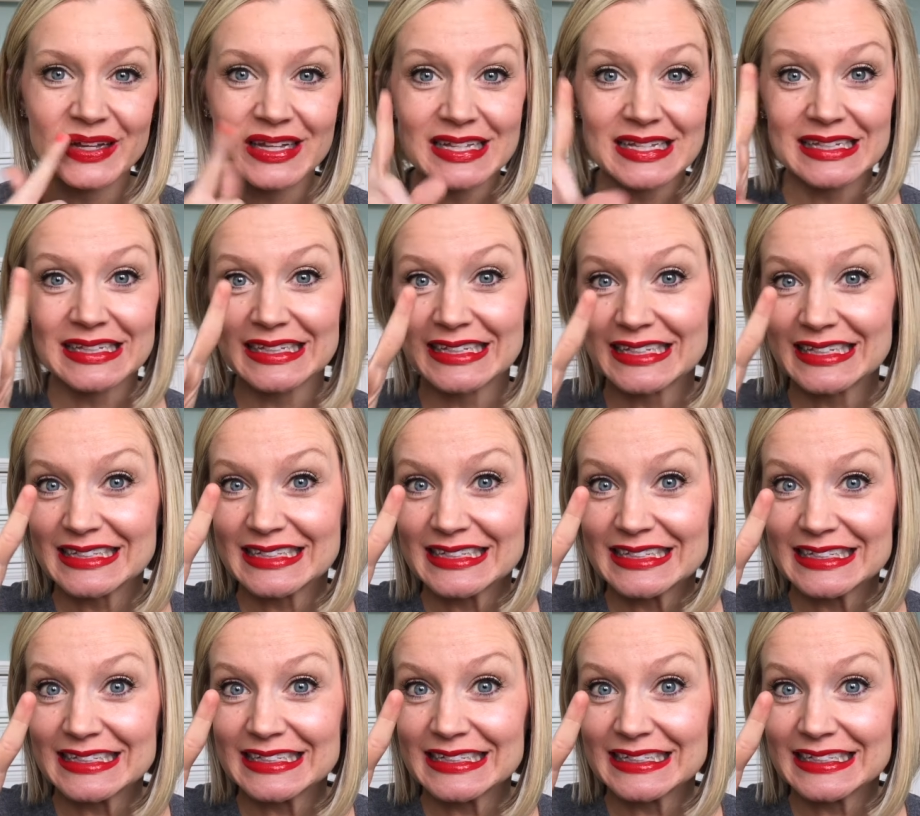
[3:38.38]
Swipe,
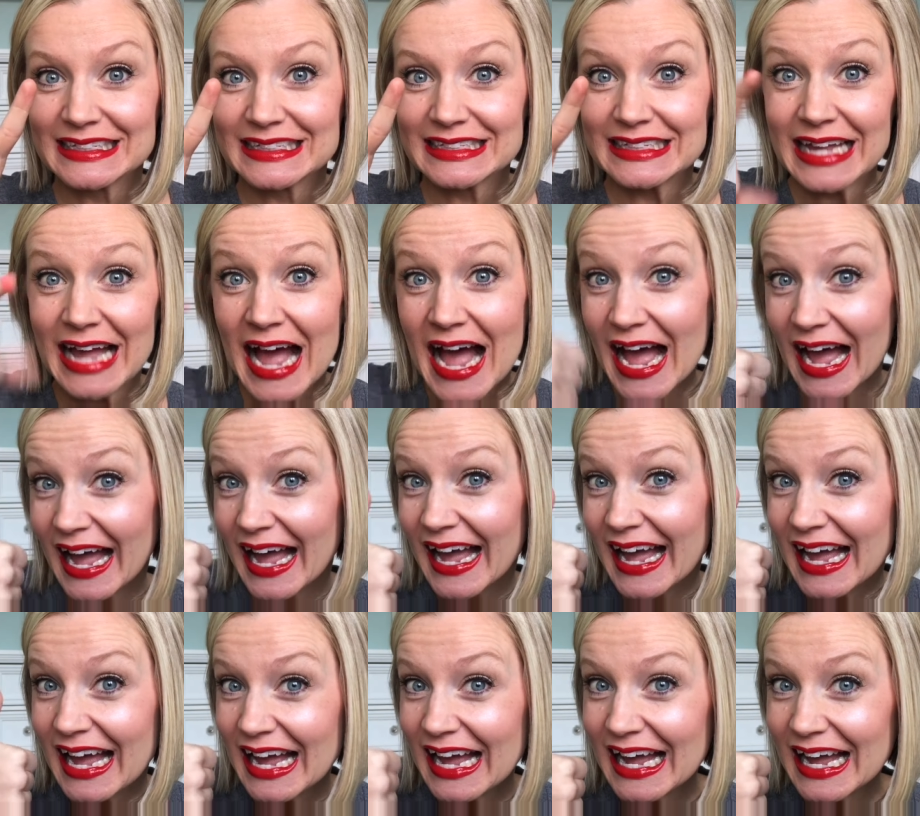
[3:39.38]
swipe, nothing there.
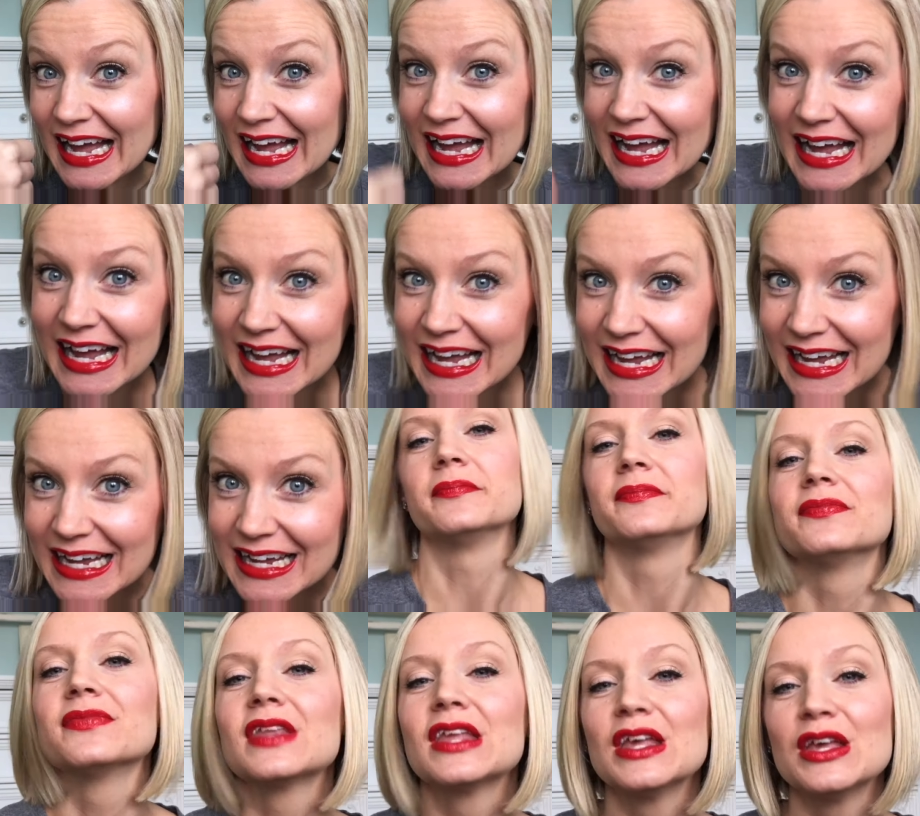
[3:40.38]

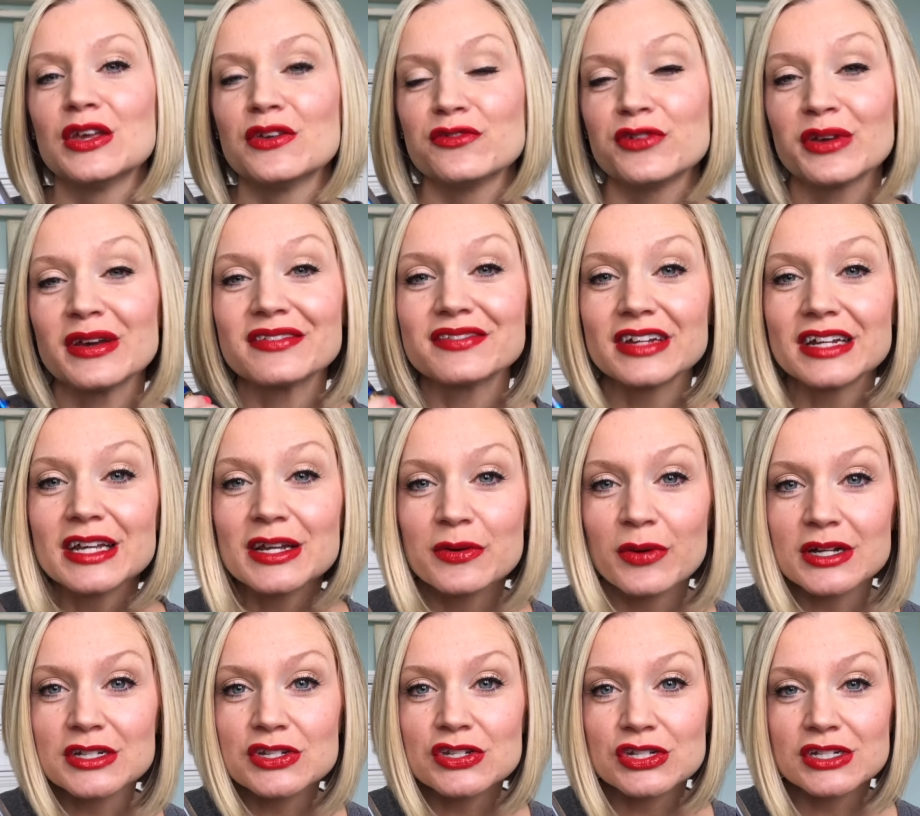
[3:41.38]
If you have any
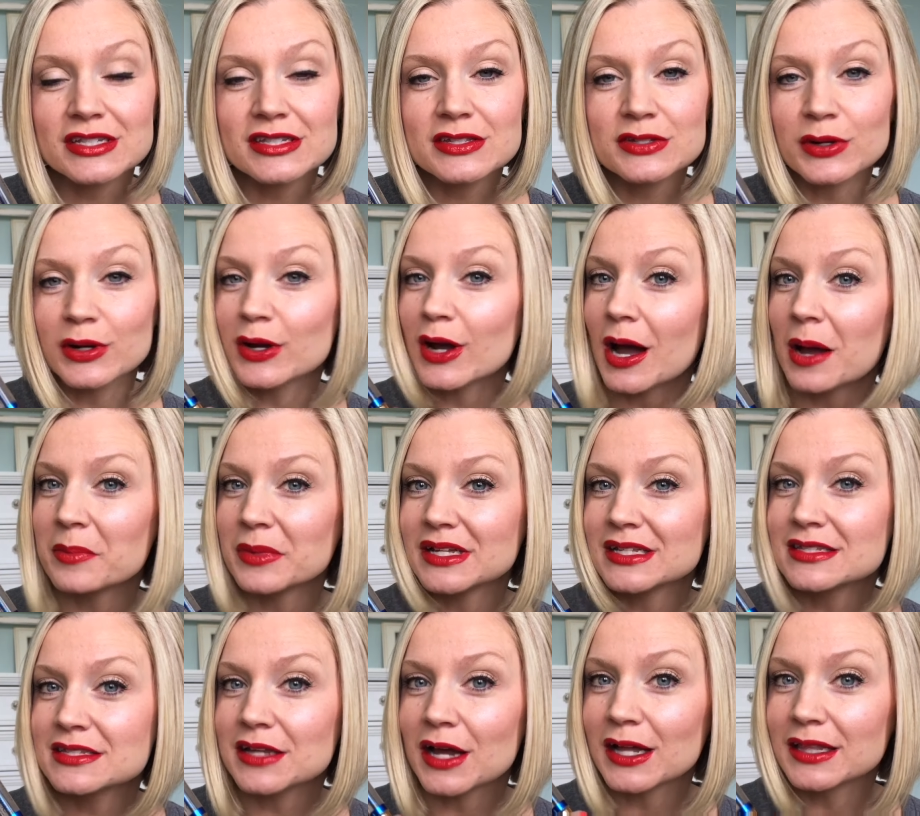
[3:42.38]
questions or
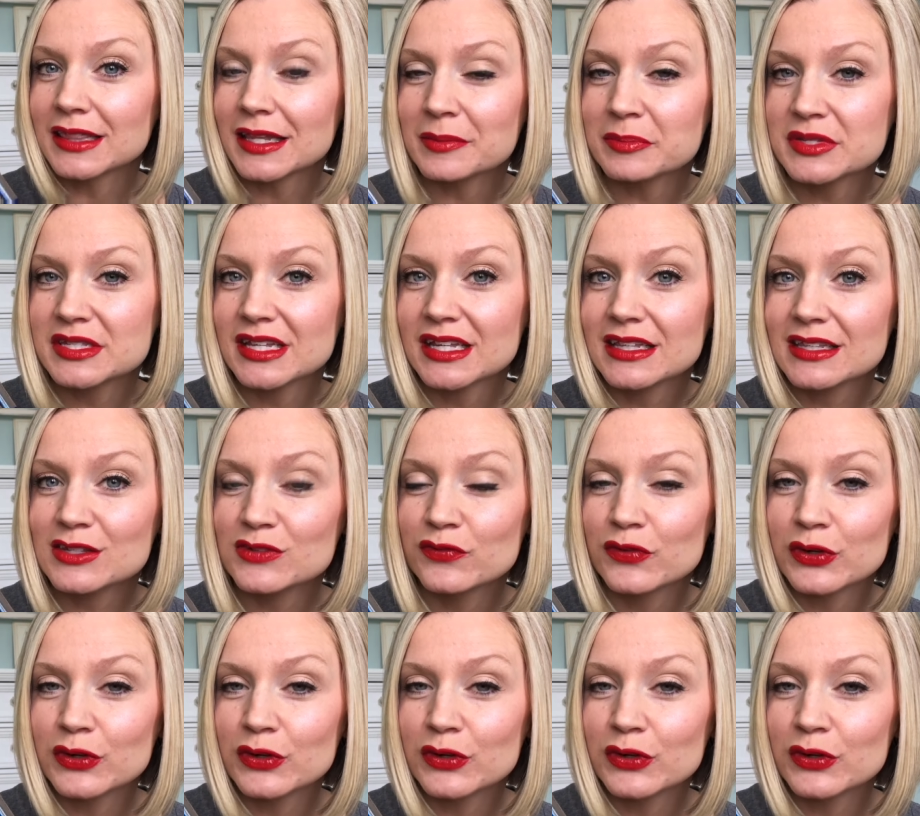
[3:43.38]
comments on LipSense,